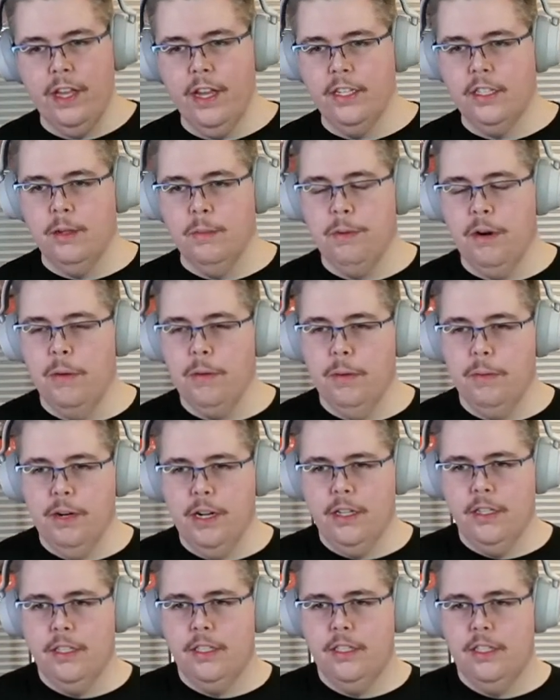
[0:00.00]
Yeah, it's a bummer.
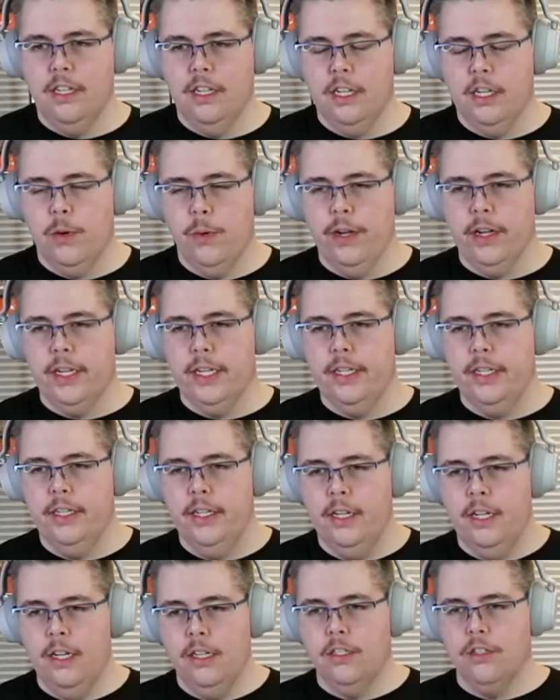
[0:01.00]
When I did a quick
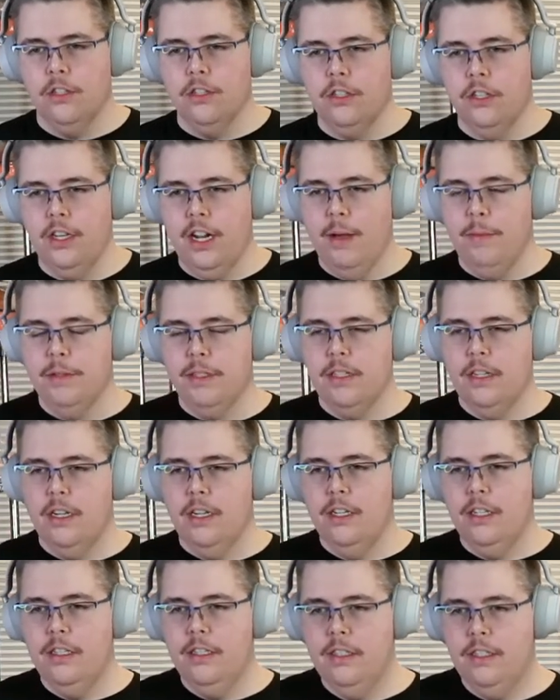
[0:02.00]
search on
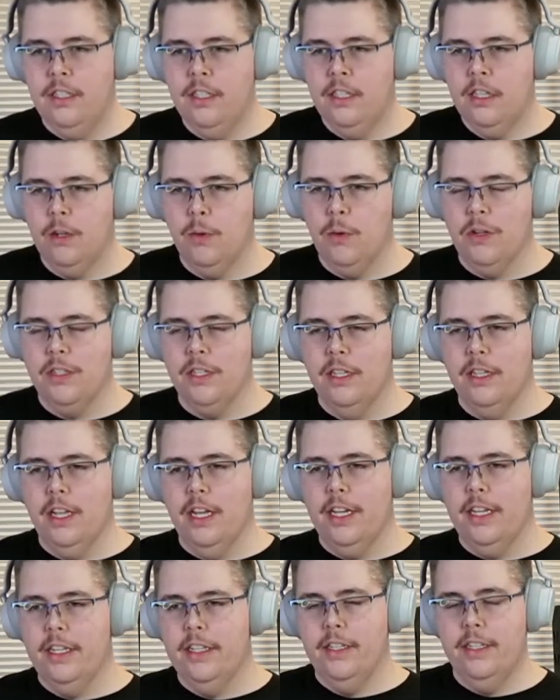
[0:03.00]
Amazon, there wasn't
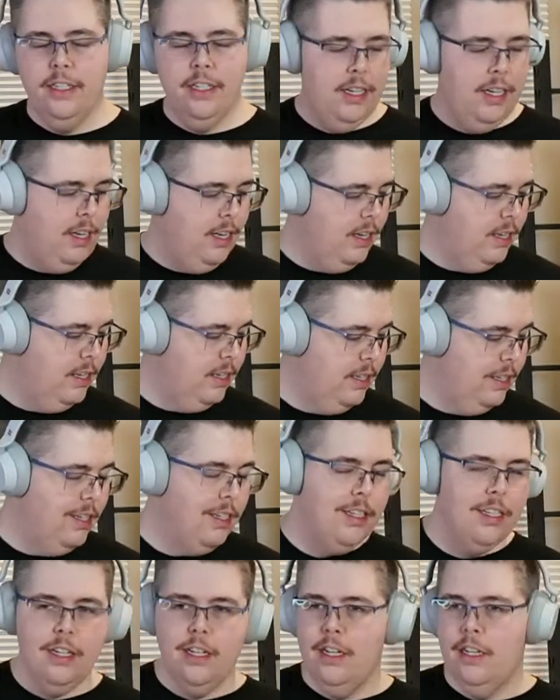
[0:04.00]
like
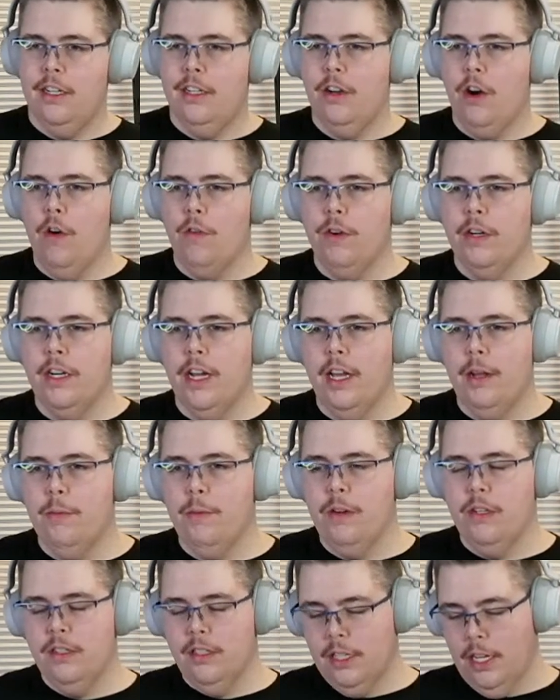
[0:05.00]
overnight
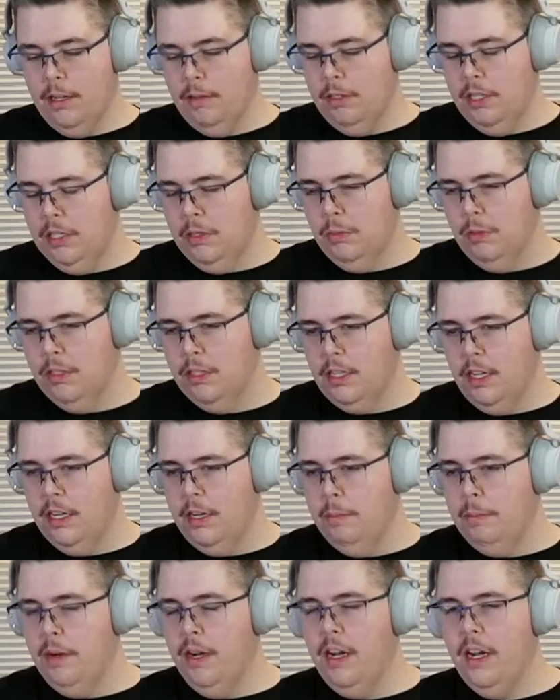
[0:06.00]
ones I just was
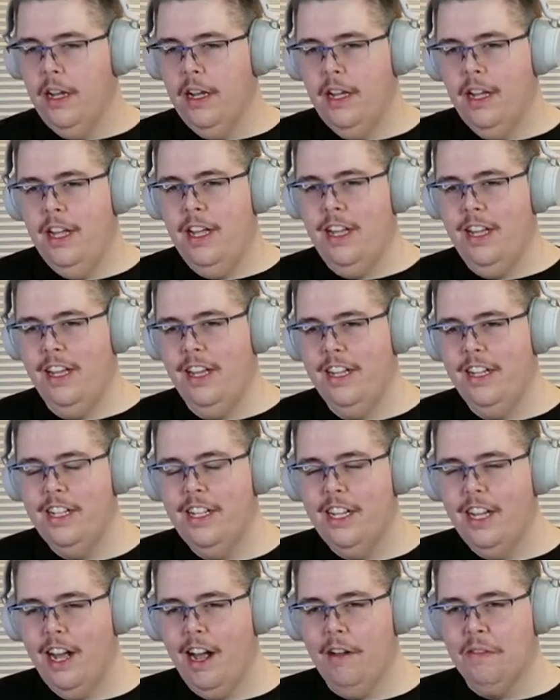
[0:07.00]
gonna buy. I
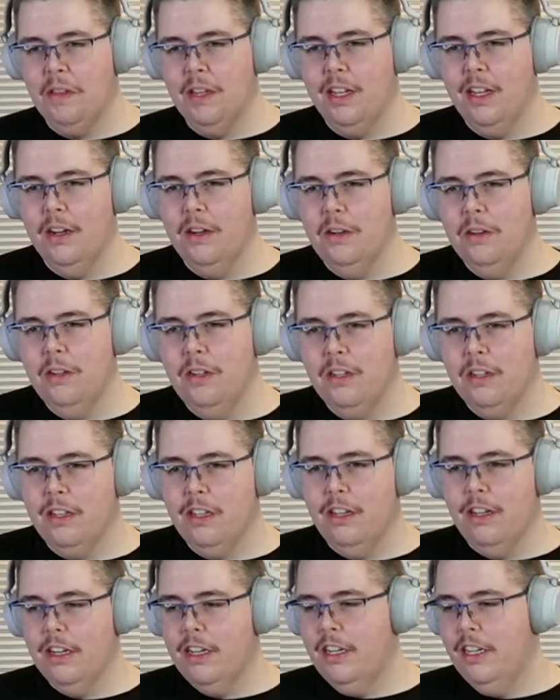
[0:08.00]
have to go
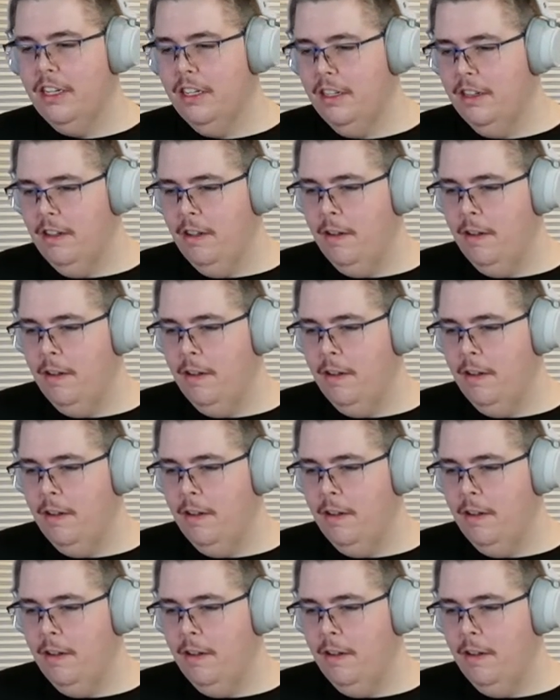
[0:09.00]
look.